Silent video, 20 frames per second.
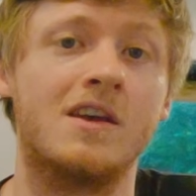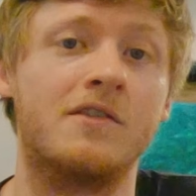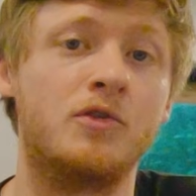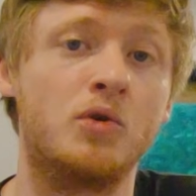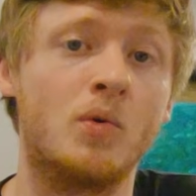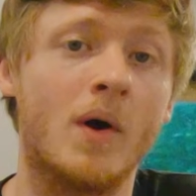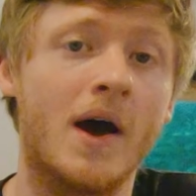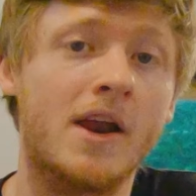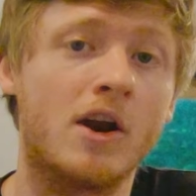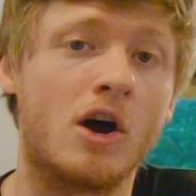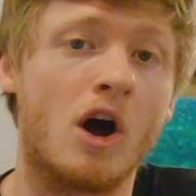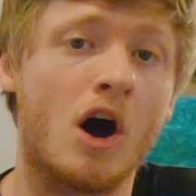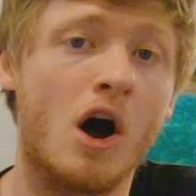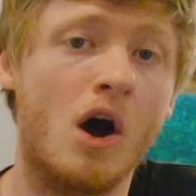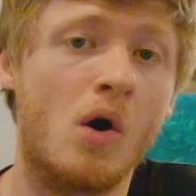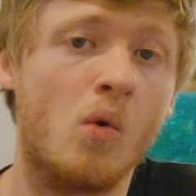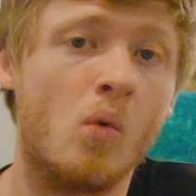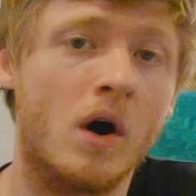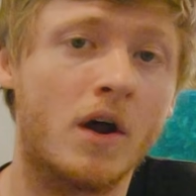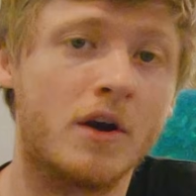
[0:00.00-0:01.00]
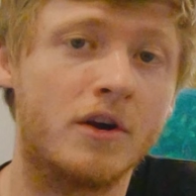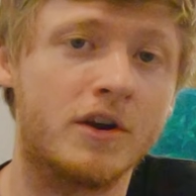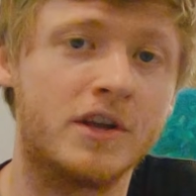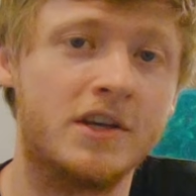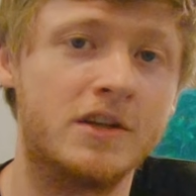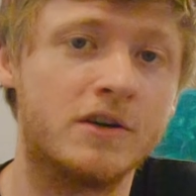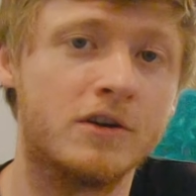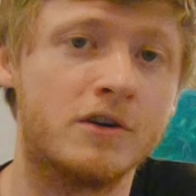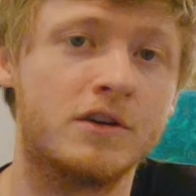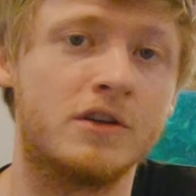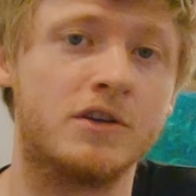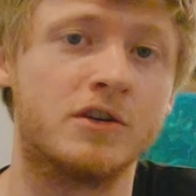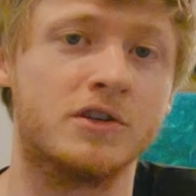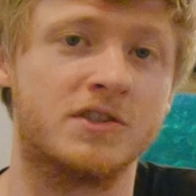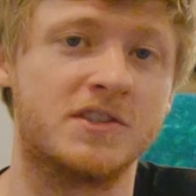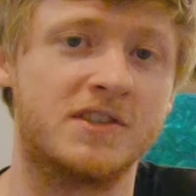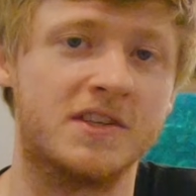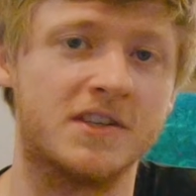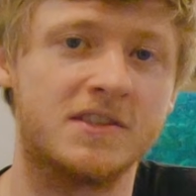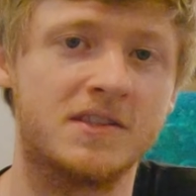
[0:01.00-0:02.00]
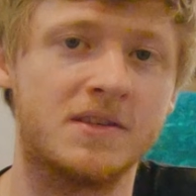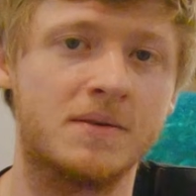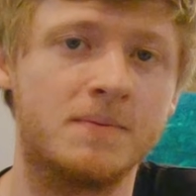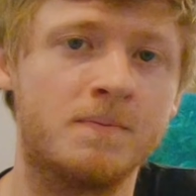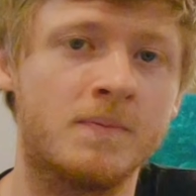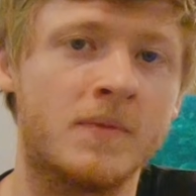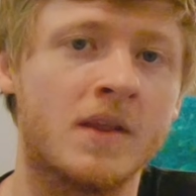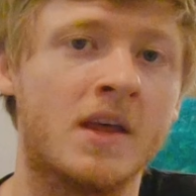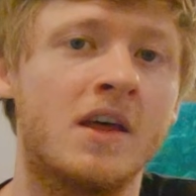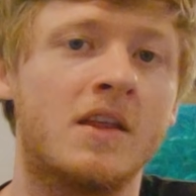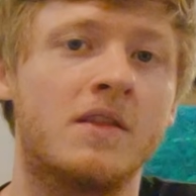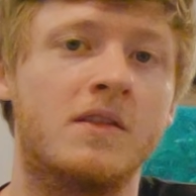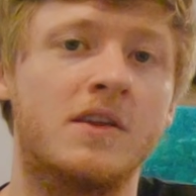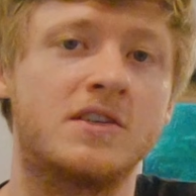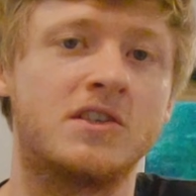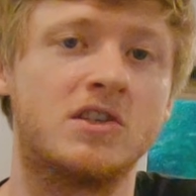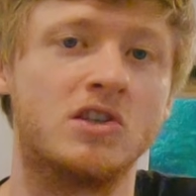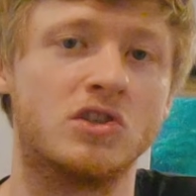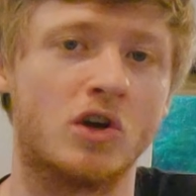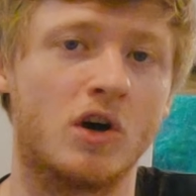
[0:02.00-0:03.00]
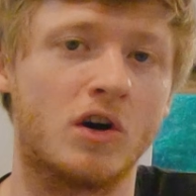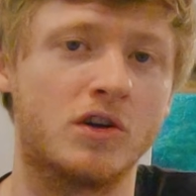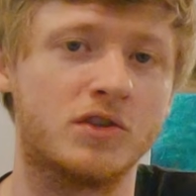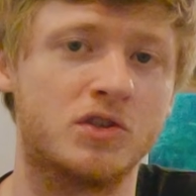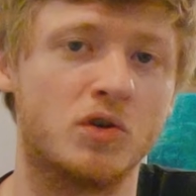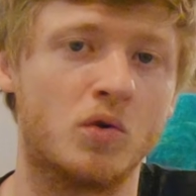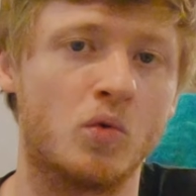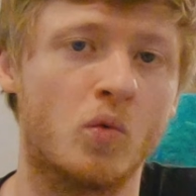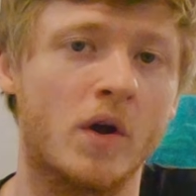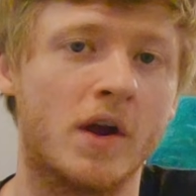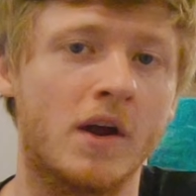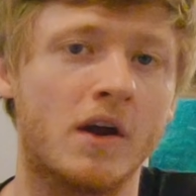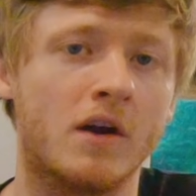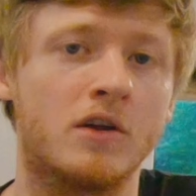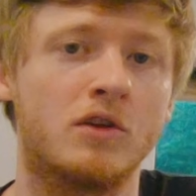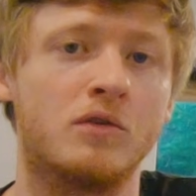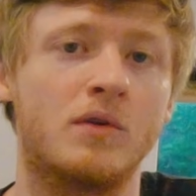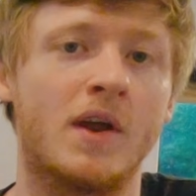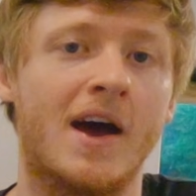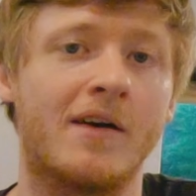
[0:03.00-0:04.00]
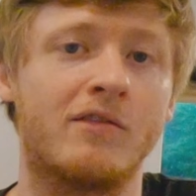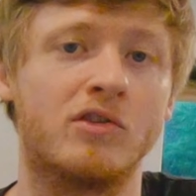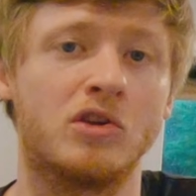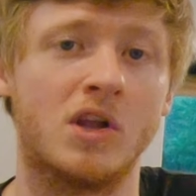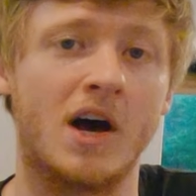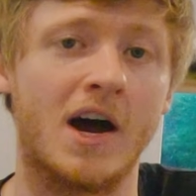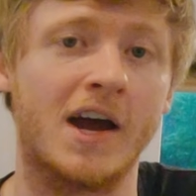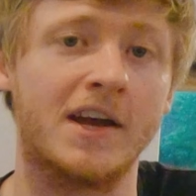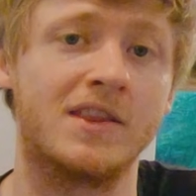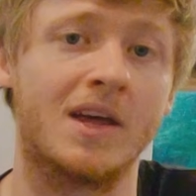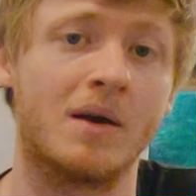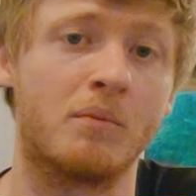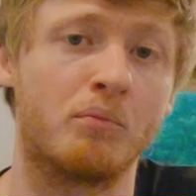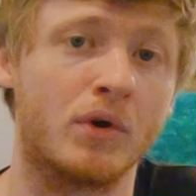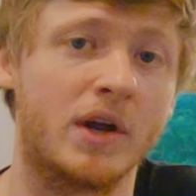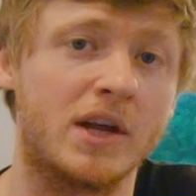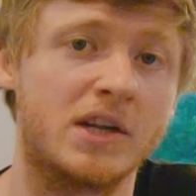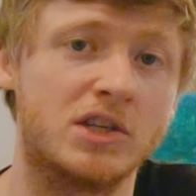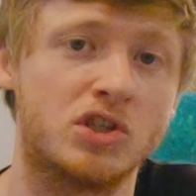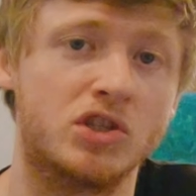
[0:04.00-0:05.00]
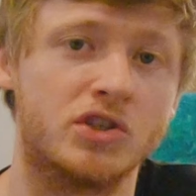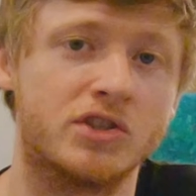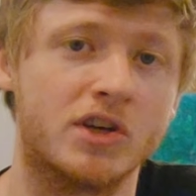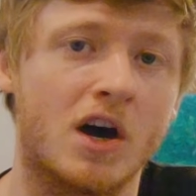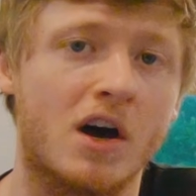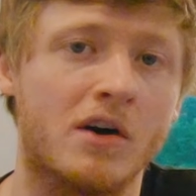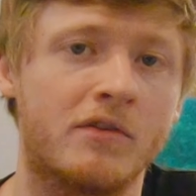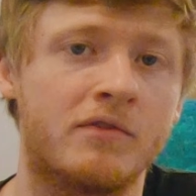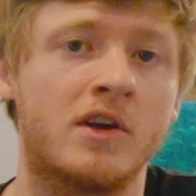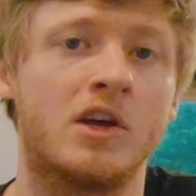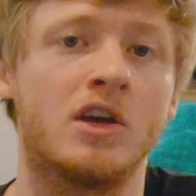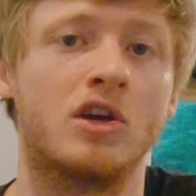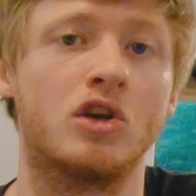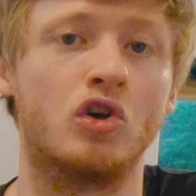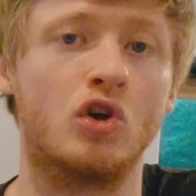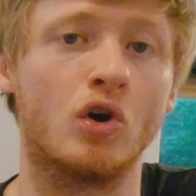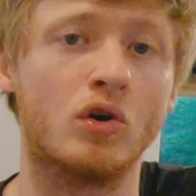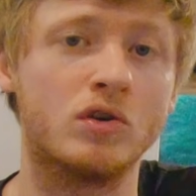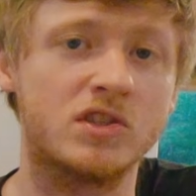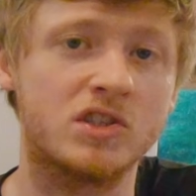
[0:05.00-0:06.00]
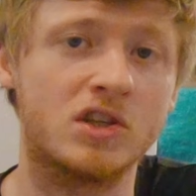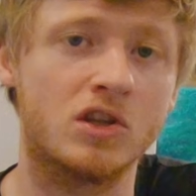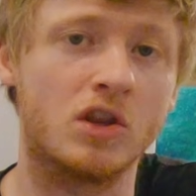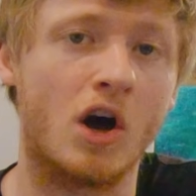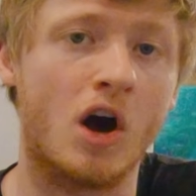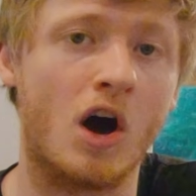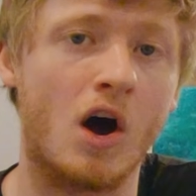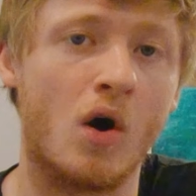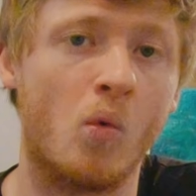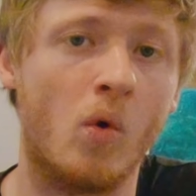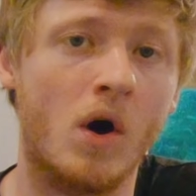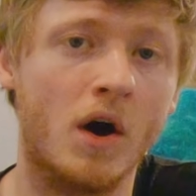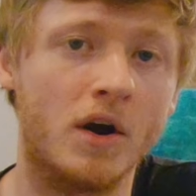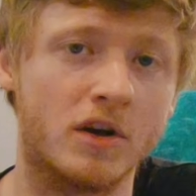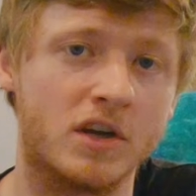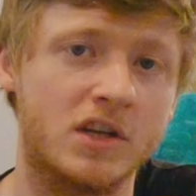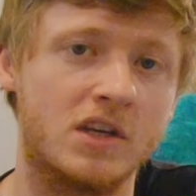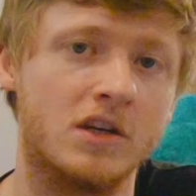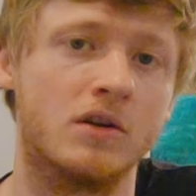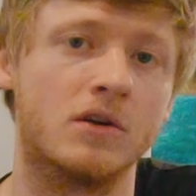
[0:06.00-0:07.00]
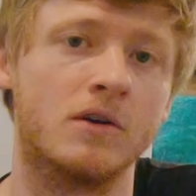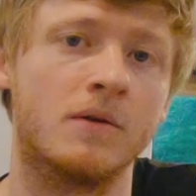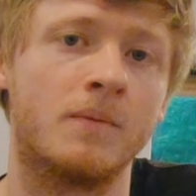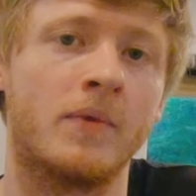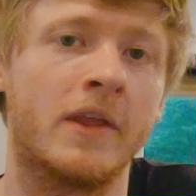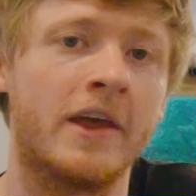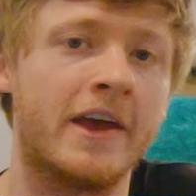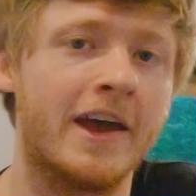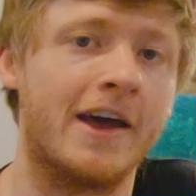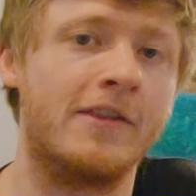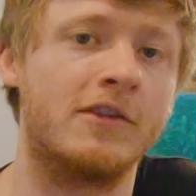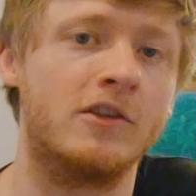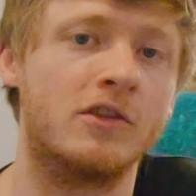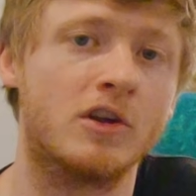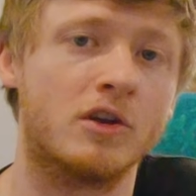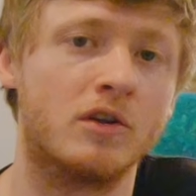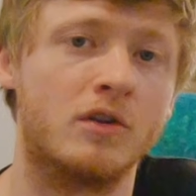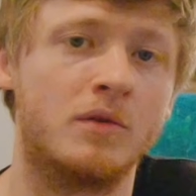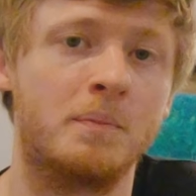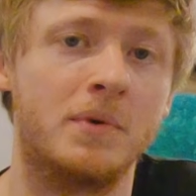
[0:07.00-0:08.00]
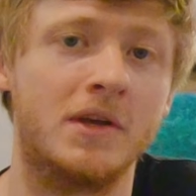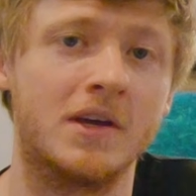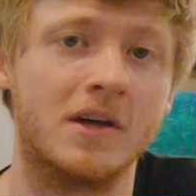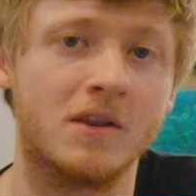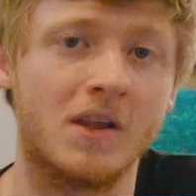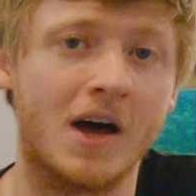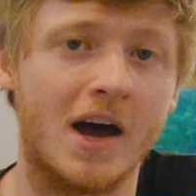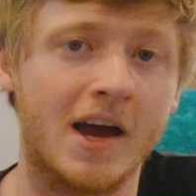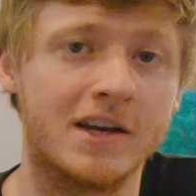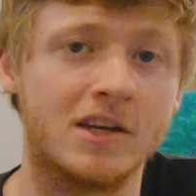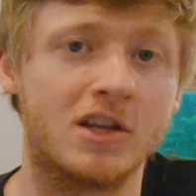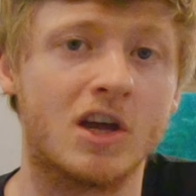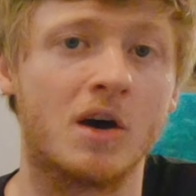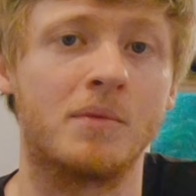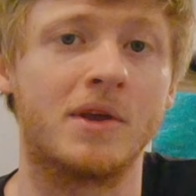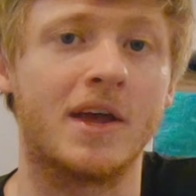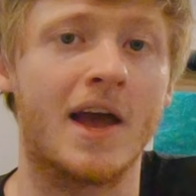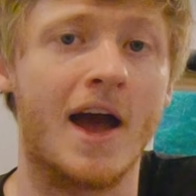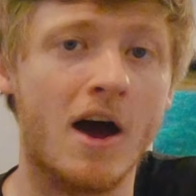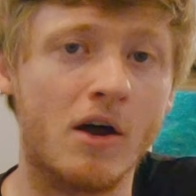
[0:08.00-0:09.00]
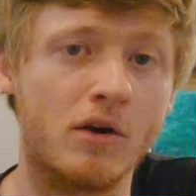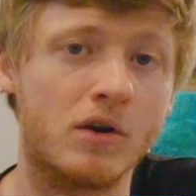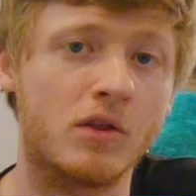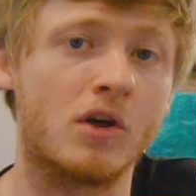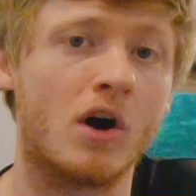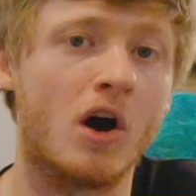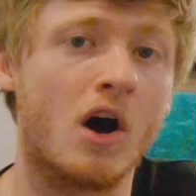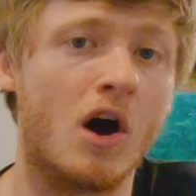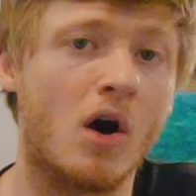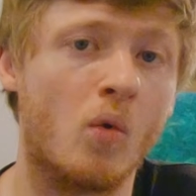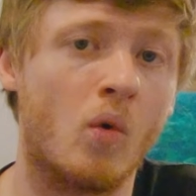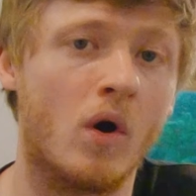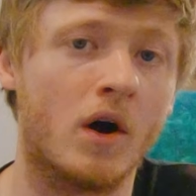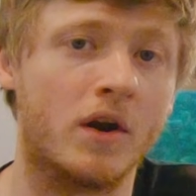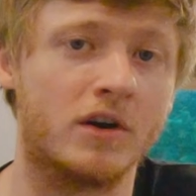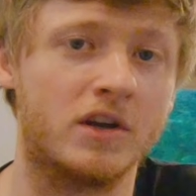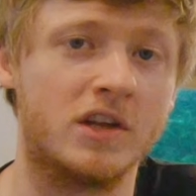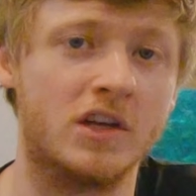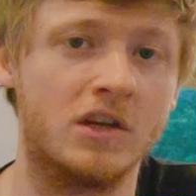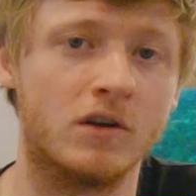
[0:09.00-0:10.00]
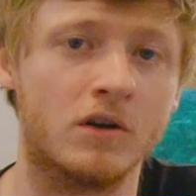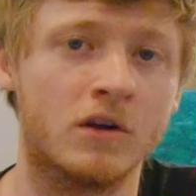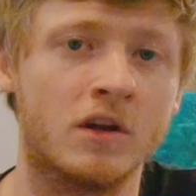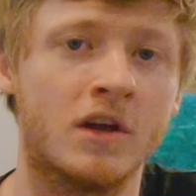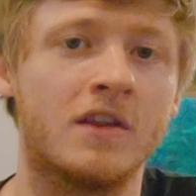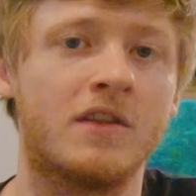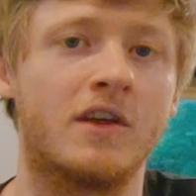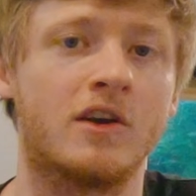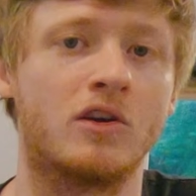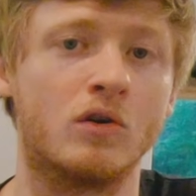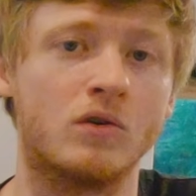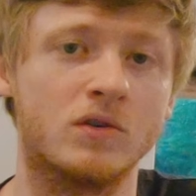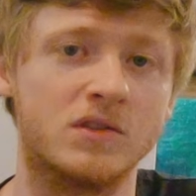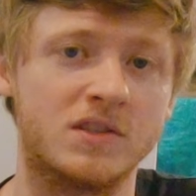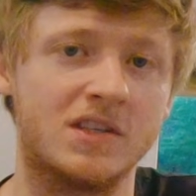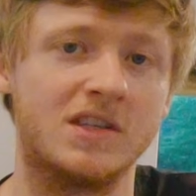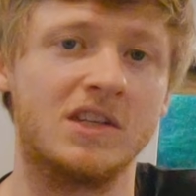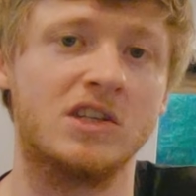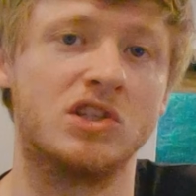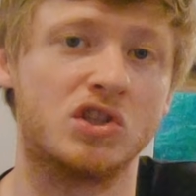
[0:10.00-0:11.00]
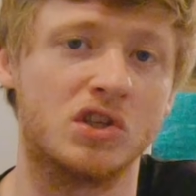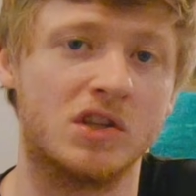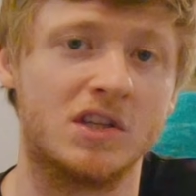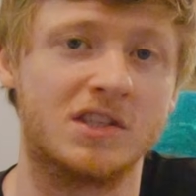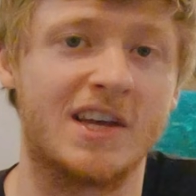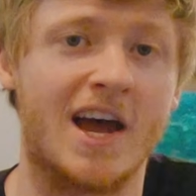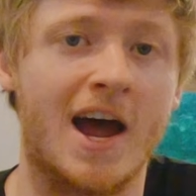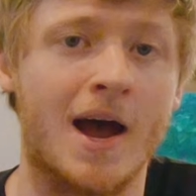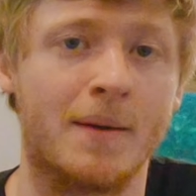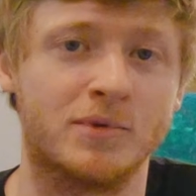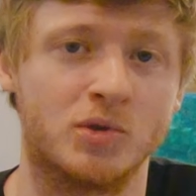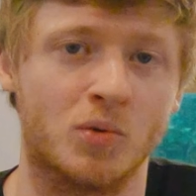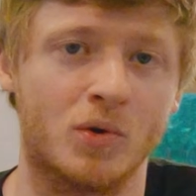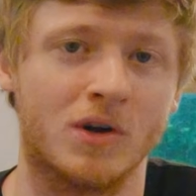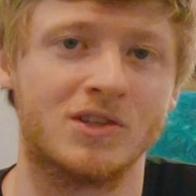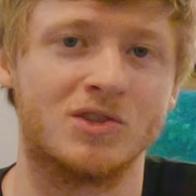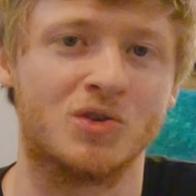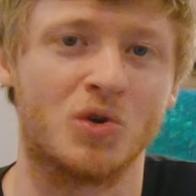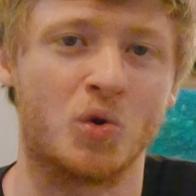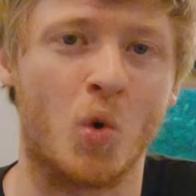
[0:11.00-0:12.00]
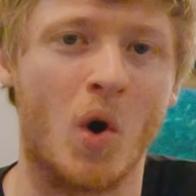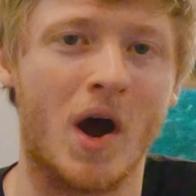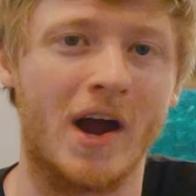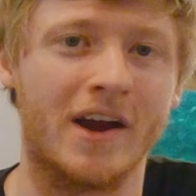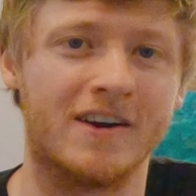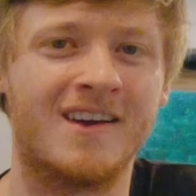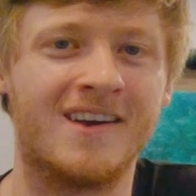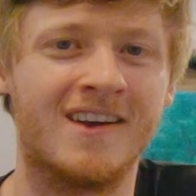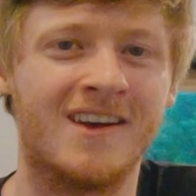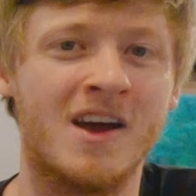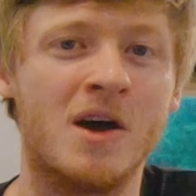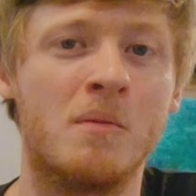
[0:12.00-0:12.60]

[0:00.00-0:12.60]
If you add a hot water heater to your system, this is also where you'd have a line that branches off, goes to the hot water heater, and then there'd be a line coming out of the hot water heater that goes to each of the taps where it's required.